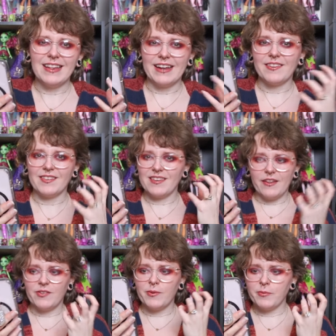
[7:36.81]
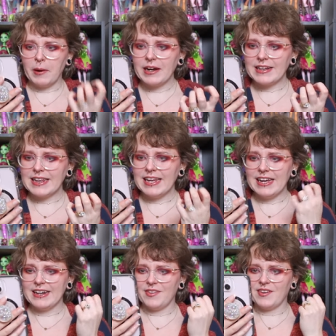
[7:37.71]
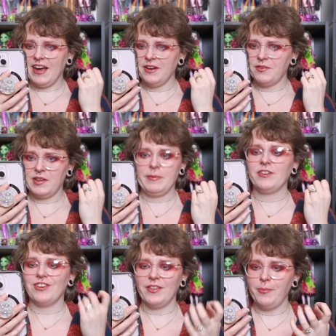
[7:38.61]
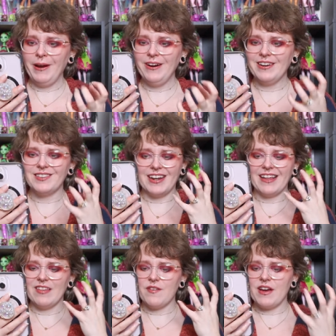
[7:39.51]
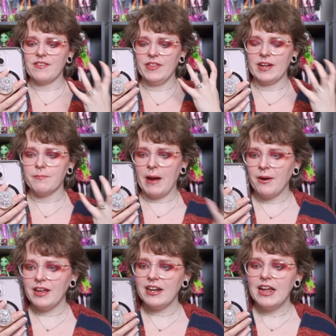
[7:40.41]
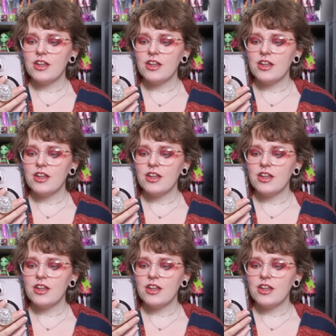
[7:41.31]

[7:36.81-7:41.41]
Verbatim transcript: Like it's it's sparkly and it's kind of semi-transparent and I love everything about it.